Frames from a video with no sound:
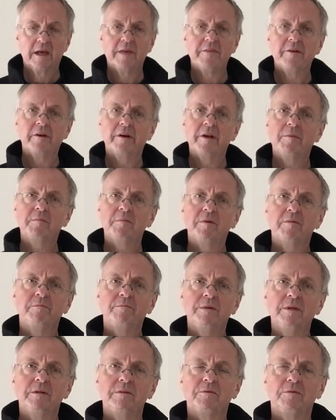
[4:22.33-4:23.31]
And there are a number
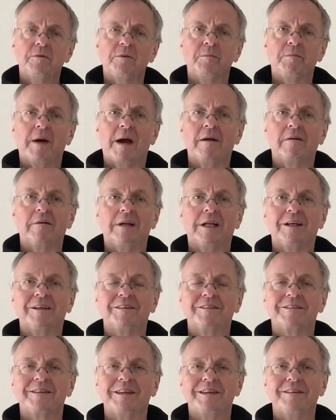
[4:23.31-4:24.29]
of beautiful
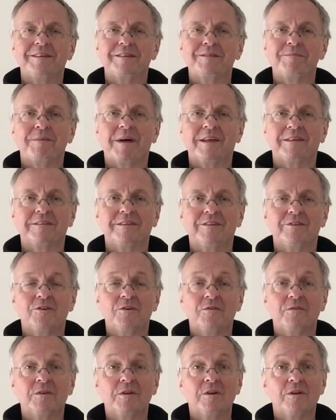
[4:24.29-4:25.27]
parallels in this passage,
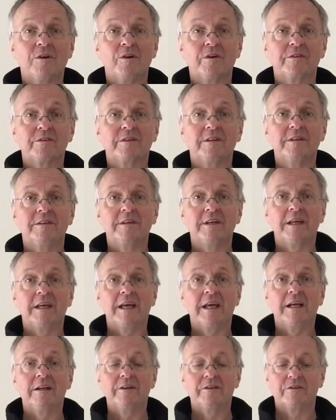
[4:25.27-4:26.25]
often lost in the
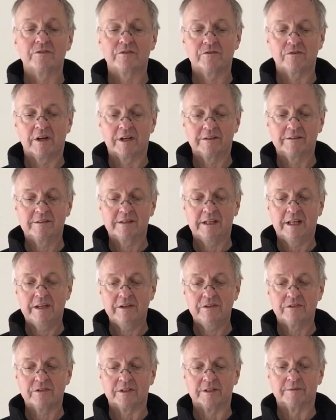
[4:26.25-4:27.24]
English
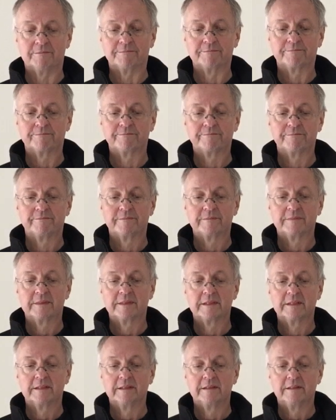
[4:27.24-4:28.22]
translation.
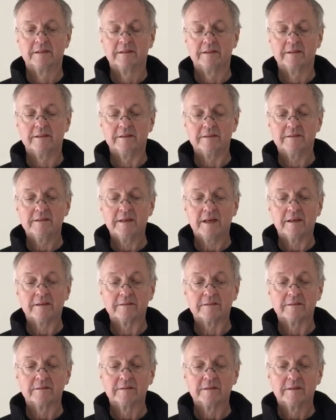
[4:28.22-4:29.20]
It
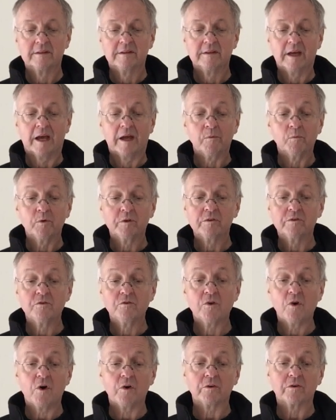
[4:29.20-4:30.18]
says, "and was
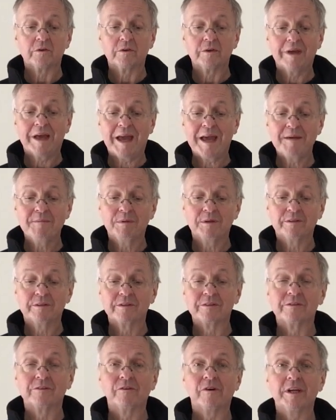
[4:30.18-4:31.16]
not able
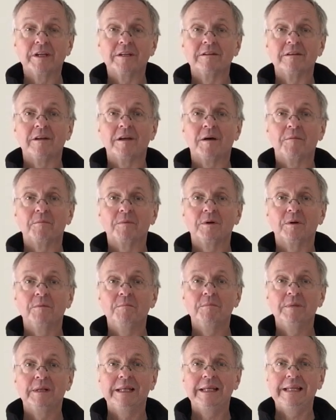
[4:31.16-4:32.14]
to straighten up
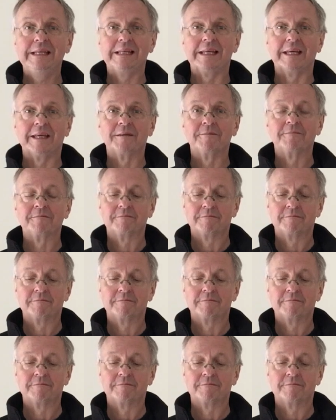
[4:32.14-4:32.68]
completely."